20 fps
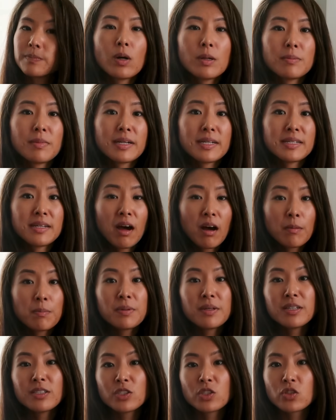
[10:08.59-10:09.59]
What might not
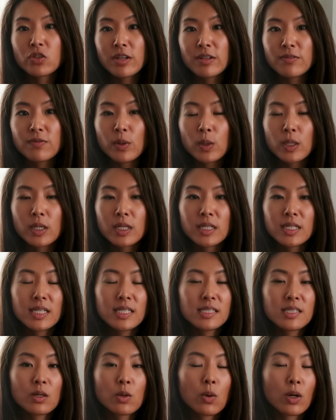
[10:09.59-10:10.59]
be as straightforward
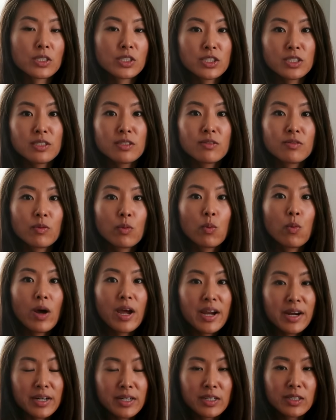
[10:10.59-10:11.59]
is the question of
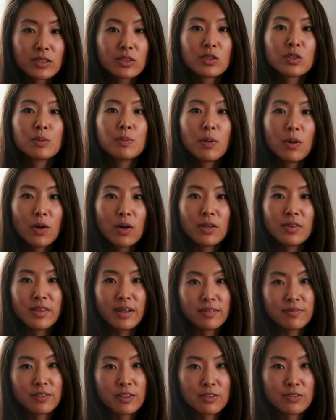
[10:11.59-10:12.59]
where to put
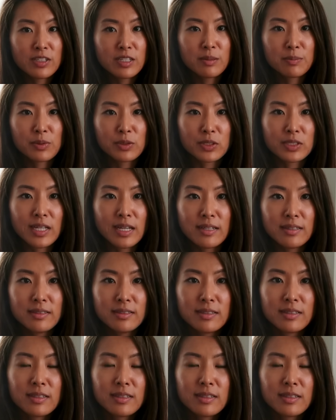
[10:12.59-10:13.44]
that 15%.